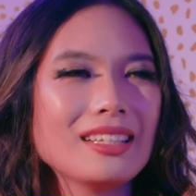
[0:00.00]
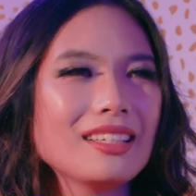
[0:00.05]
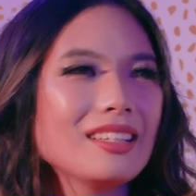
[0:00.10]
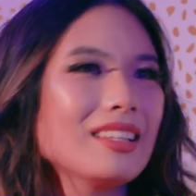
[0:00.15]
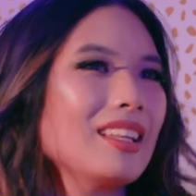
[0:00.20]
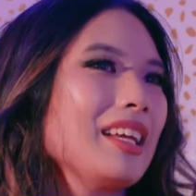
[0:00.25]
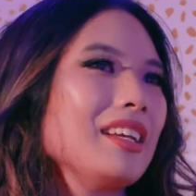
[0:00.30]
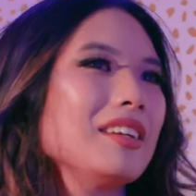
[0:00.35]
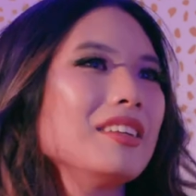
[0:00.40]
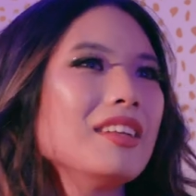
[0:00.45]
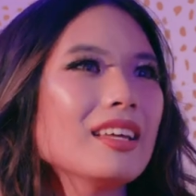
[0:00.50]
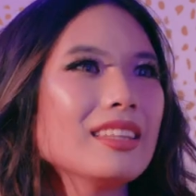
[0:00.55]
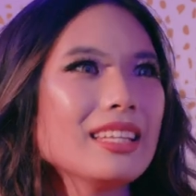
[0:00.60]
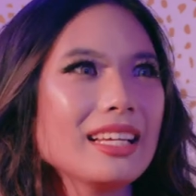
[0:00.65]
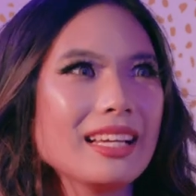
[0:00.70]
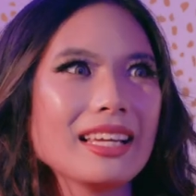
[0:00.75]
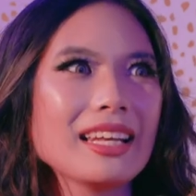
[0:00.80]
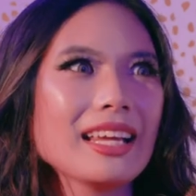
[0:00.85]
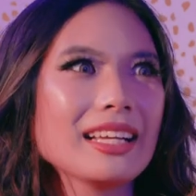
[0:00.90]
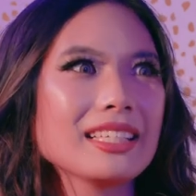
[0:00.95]
like nothing
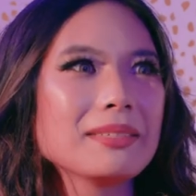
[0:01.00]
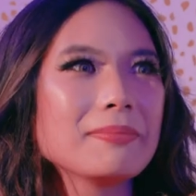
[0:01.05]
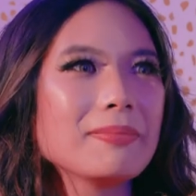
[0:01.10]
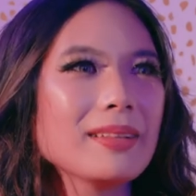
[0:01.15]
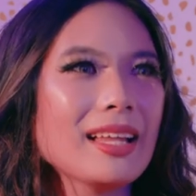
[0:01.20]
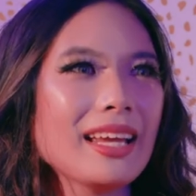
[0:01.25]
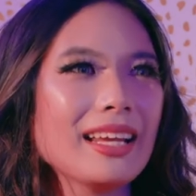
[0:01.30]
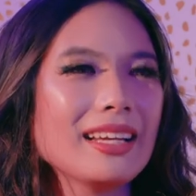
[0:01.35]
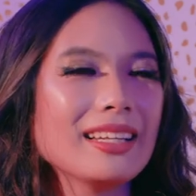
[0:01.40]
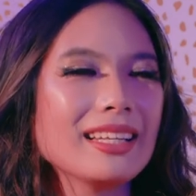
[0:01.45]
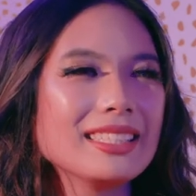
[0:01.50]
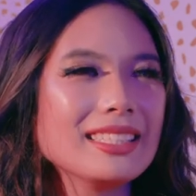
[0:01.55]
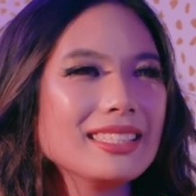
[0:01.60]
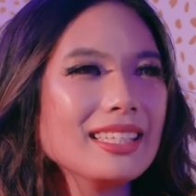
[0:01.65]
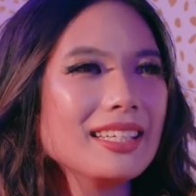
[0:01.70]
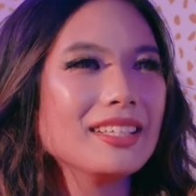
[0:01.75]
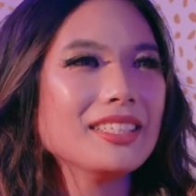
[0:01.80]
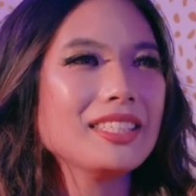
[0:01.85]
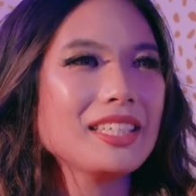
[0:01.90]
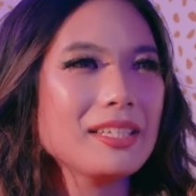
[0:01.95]
can explain the
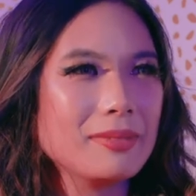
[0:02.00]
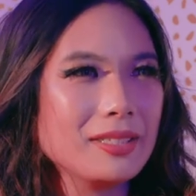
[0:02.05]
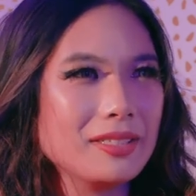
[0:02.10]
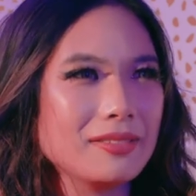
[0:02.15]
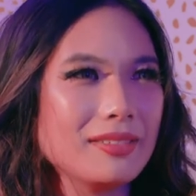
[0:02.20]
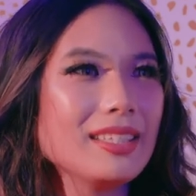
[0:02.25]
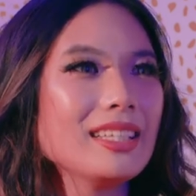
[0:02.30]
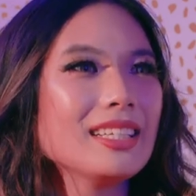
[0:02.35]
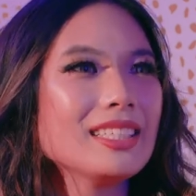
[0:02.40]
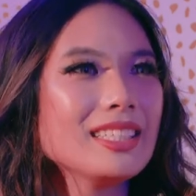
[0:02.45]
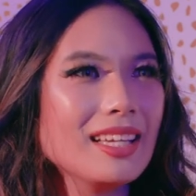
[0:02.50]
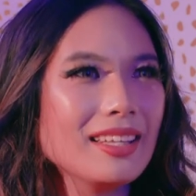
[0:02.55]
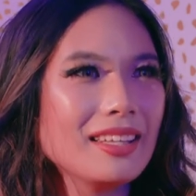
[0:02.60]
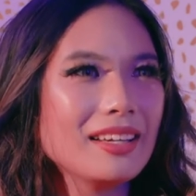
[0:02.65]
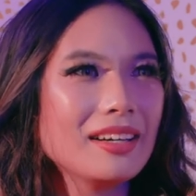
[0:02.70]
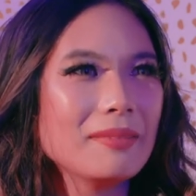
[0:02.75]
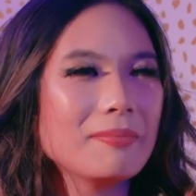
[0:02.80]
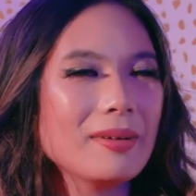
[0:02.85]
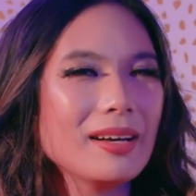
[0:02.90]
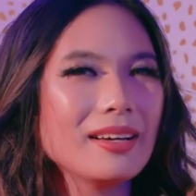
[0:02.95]
synergy between each
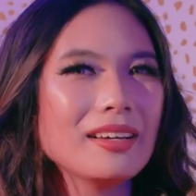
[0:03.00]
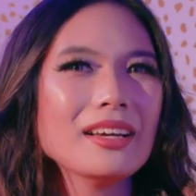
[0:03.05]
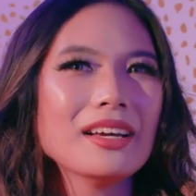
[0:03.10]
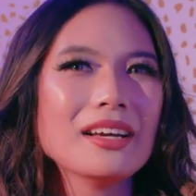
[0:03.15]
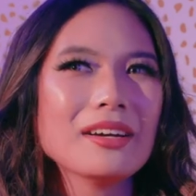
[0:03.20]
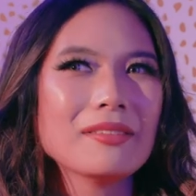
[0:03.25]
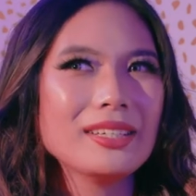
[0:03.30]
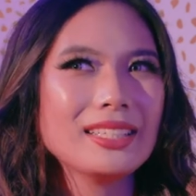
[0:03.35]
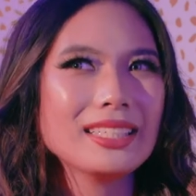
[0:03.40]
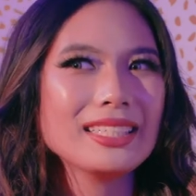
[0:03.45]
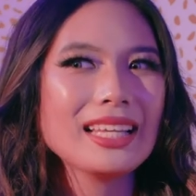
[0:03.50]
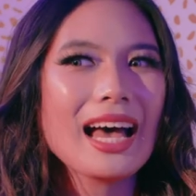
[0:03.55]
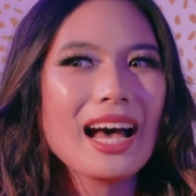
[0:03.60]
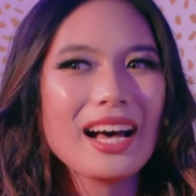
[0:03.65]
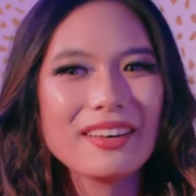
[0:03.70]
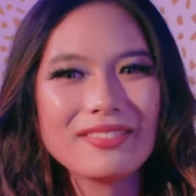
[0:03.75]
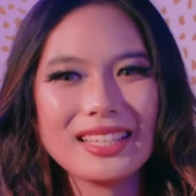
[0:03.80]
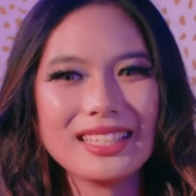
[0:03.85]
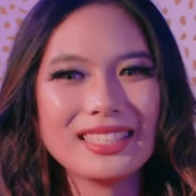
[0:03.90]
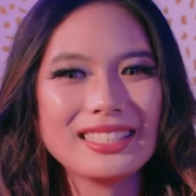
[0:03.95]
other, but we just
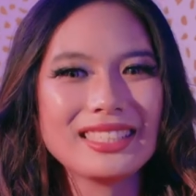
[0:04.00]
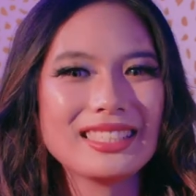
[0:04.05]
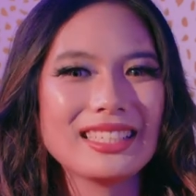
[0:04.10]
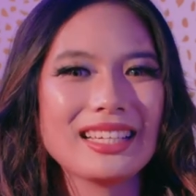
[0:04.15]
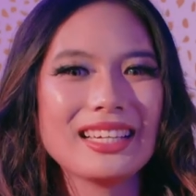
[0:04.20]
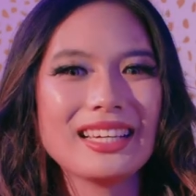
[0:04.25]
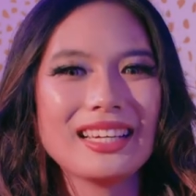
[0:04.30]
have this